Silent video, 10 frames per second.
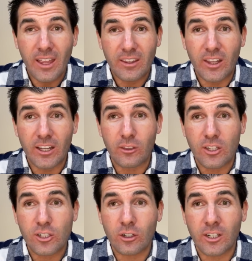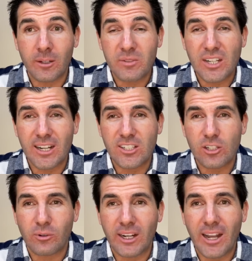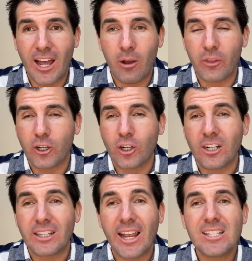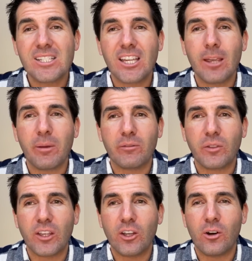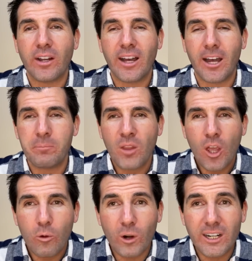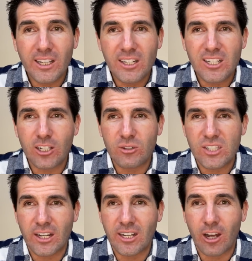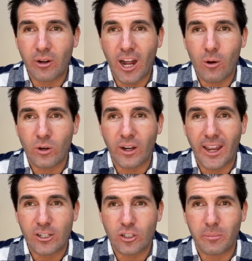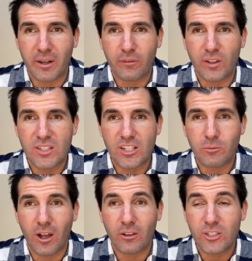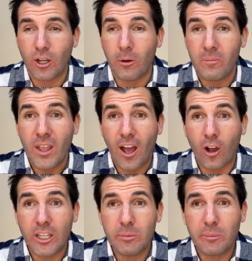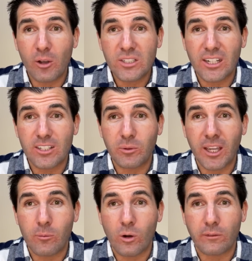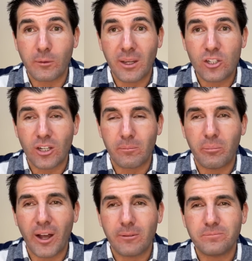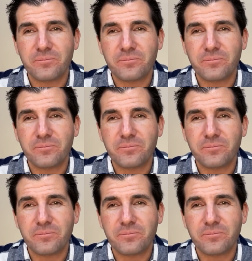the, the circumstances right now, the current landscape, everything going on, we're going to continue to send out our extra benefits as well. So I'll keep you posted as we get more information, but